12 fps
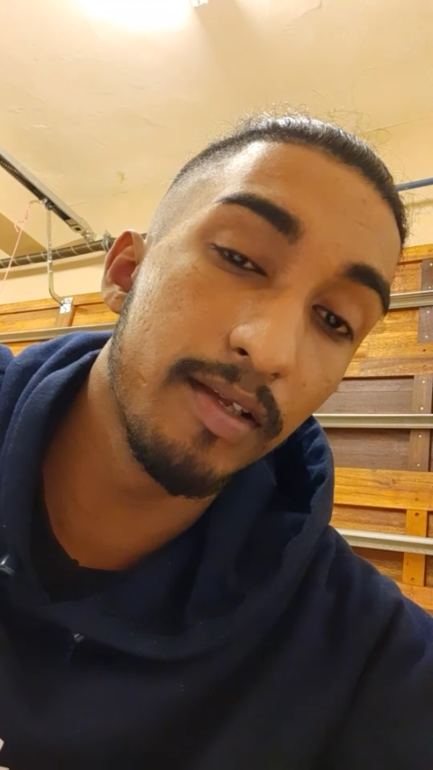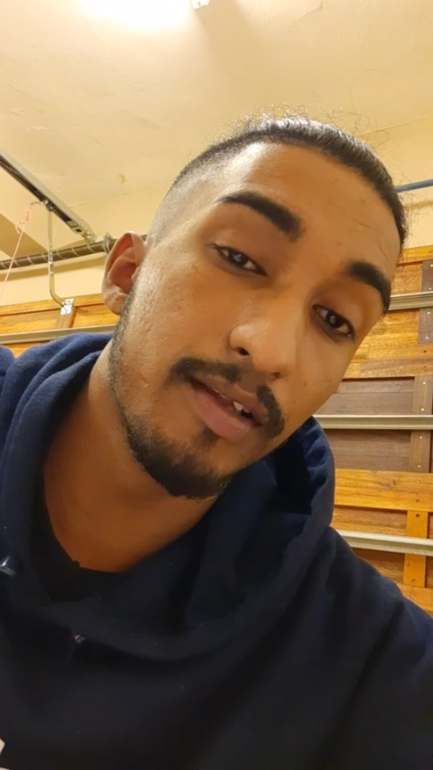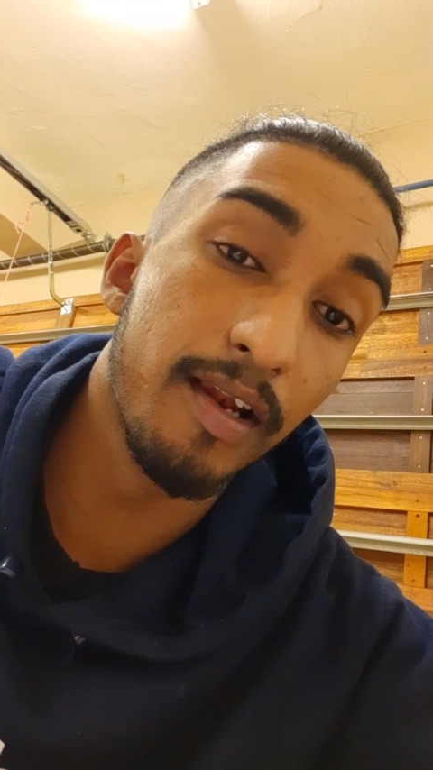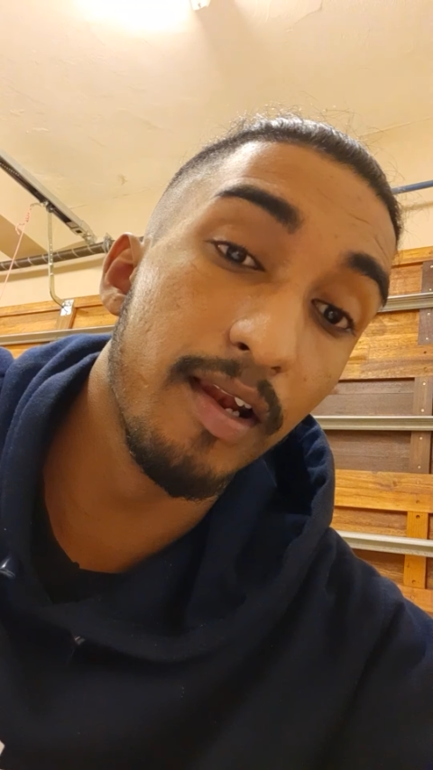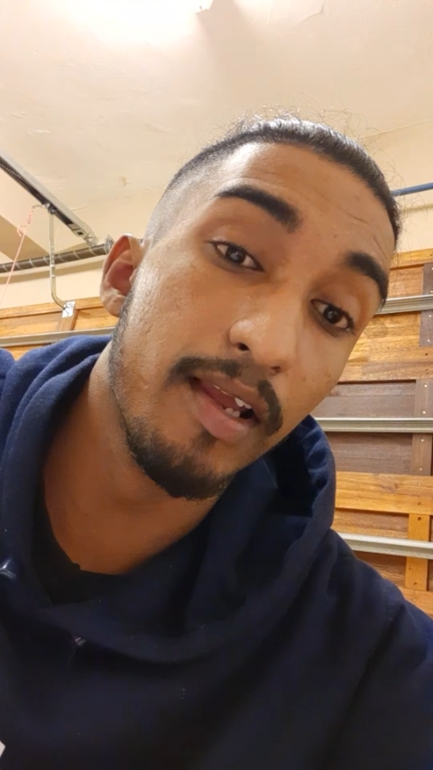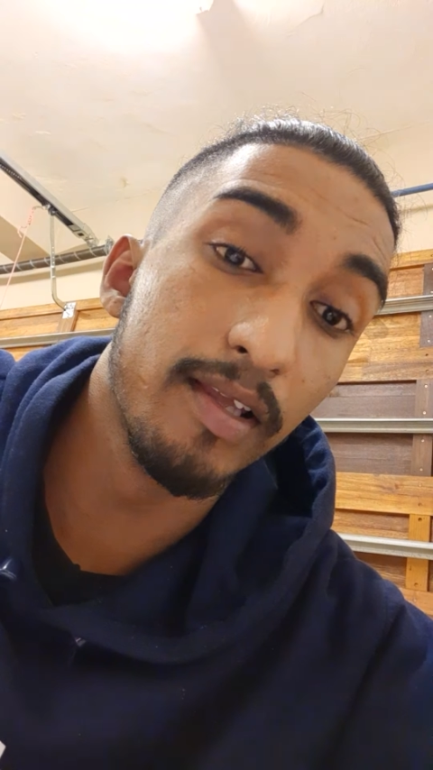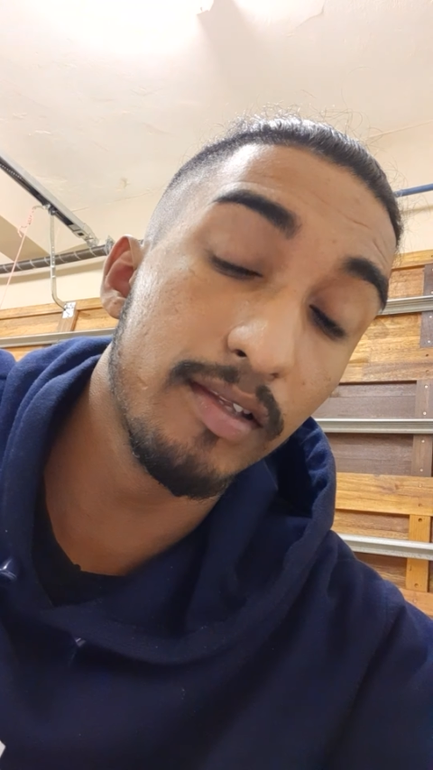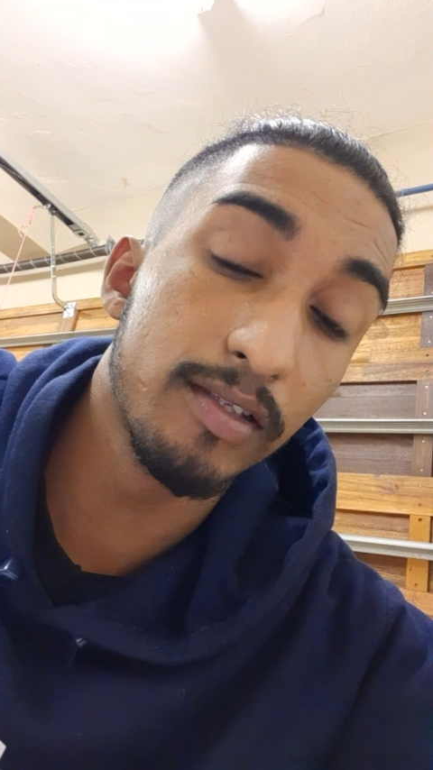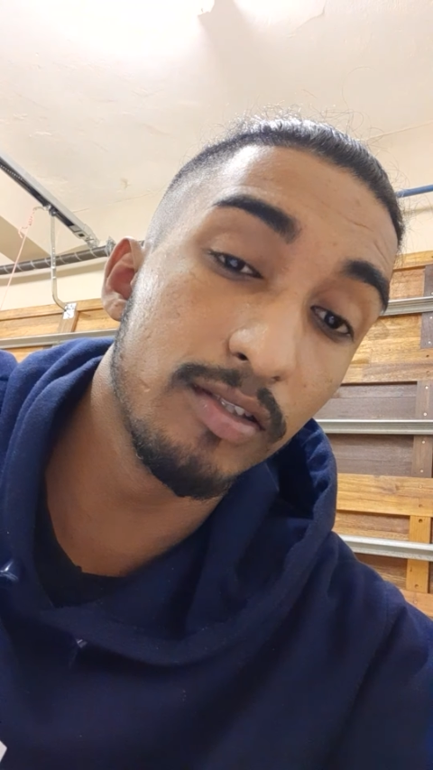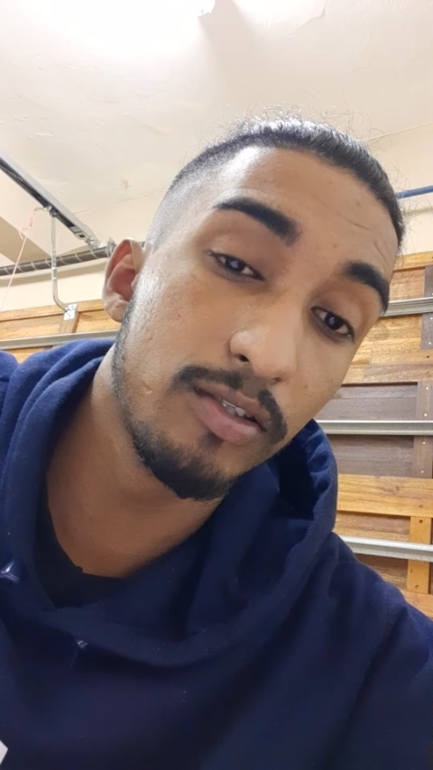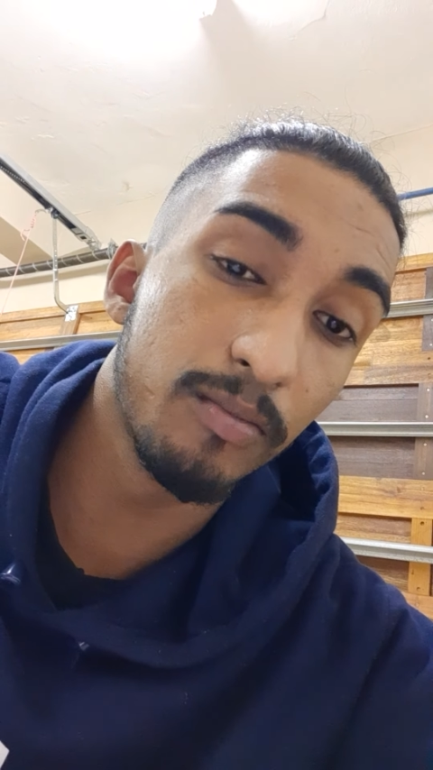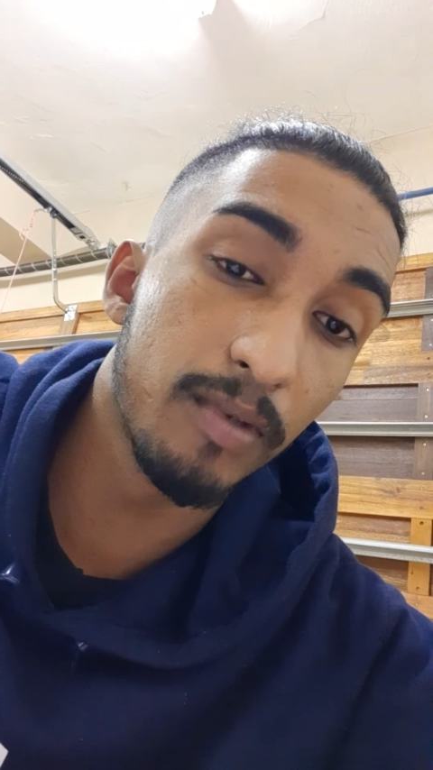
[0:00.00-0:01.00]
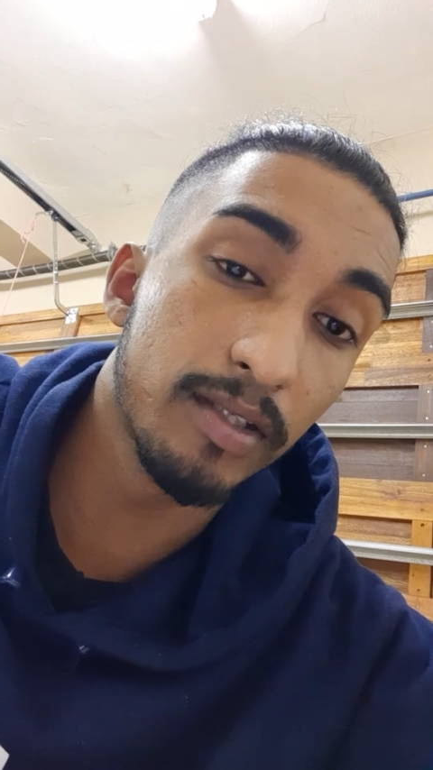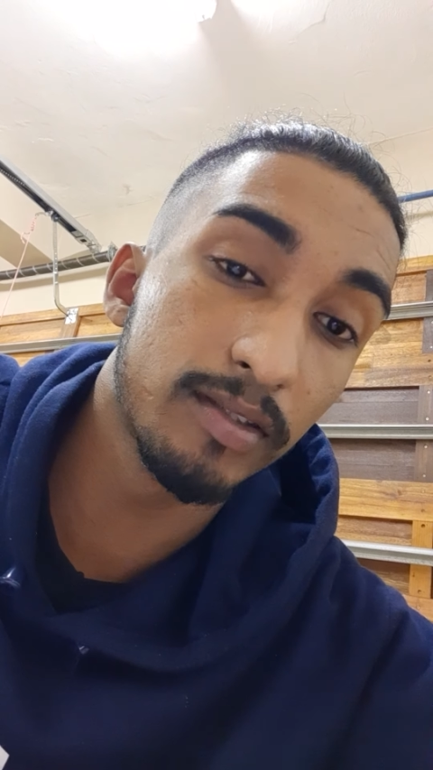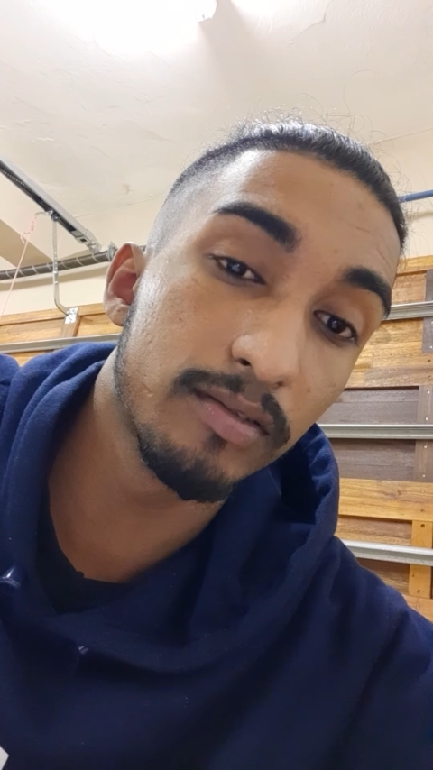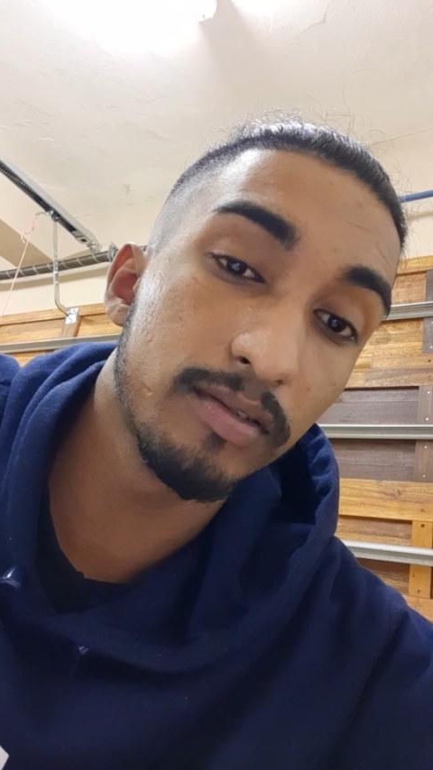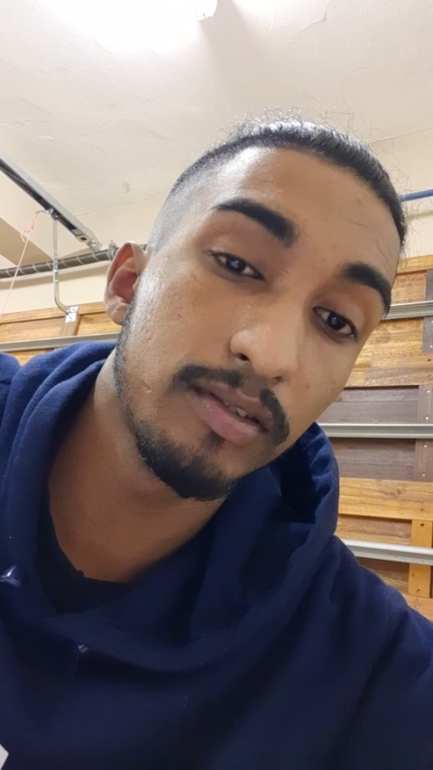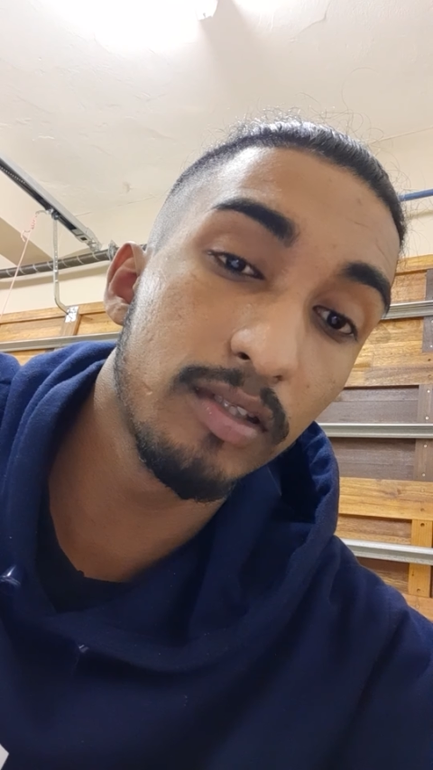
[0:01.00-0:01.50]
it lengthens your
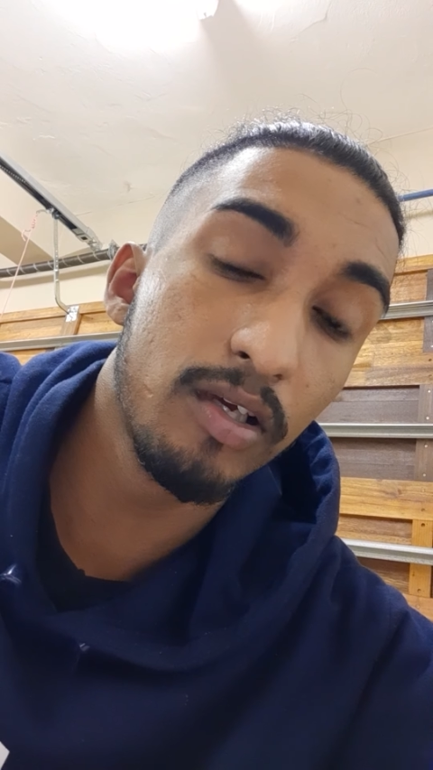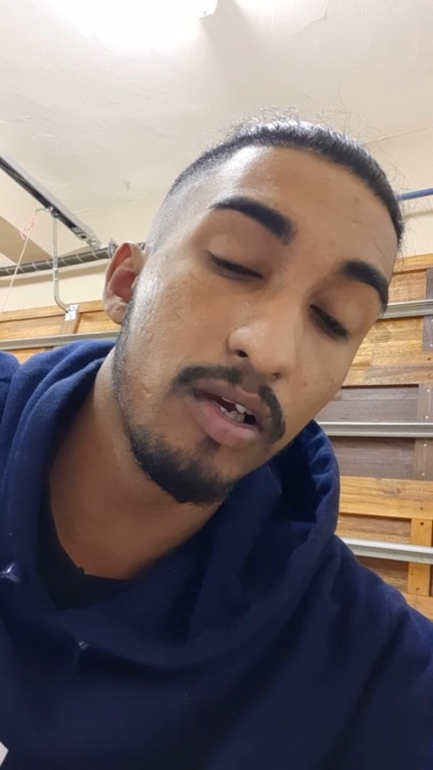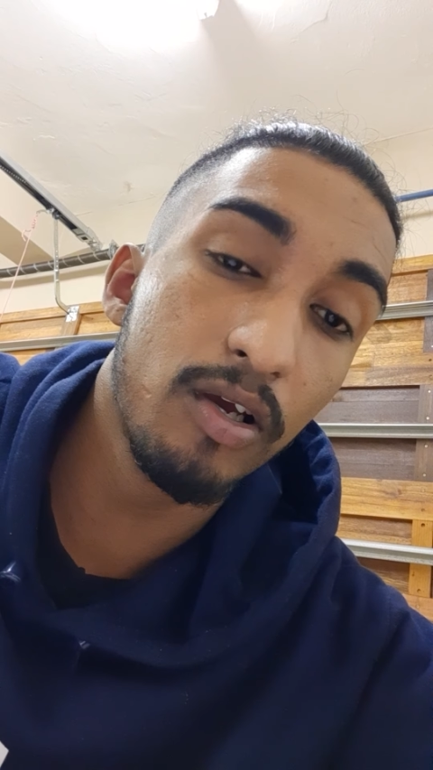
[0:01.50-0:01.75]
muscles,